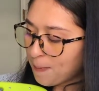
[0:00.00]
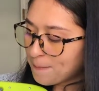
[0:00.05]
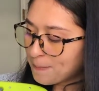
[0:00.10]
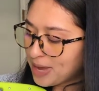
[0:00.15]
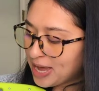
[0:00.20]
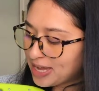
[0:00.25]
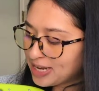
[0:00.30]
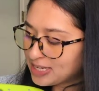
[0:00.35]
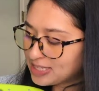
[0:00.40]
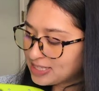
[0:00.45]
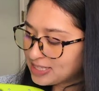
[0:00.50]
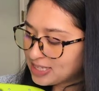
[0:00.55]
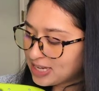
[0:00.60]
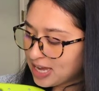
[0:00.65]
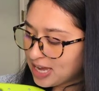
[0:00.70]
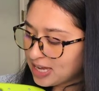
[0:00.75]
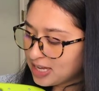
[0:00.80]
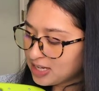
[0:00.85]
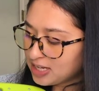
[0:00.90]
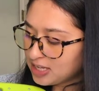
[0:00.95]
minus
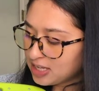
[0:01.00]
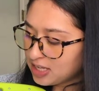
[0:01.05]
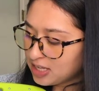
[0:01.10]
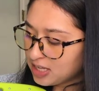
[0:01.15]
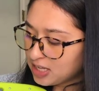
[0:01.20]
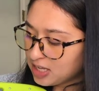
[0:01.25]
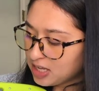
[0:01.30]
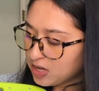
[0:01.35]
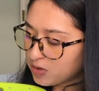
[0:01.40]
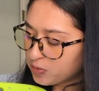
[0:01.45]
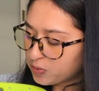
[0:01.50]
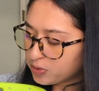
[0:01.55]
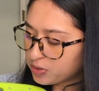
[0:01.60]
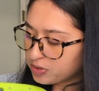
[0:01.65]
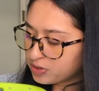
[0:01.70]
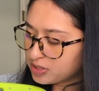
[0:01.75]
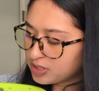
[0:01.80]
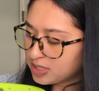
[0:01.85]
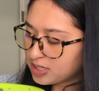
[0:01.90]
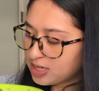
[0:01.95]
9
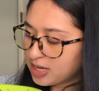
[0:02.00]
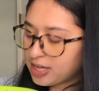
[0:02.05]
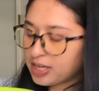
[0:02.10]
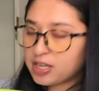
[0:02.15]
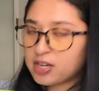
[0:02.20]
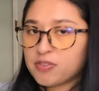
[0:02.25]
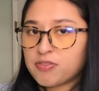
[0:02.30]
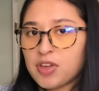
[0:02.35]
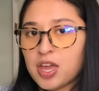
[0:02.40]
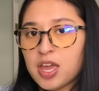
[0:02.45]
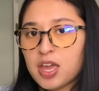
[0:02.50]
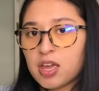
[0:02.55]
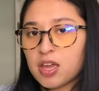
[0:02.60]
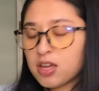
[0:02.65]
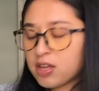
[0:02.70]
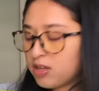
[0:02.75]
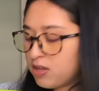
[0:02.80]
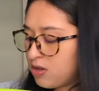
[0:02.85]
equals negative 8.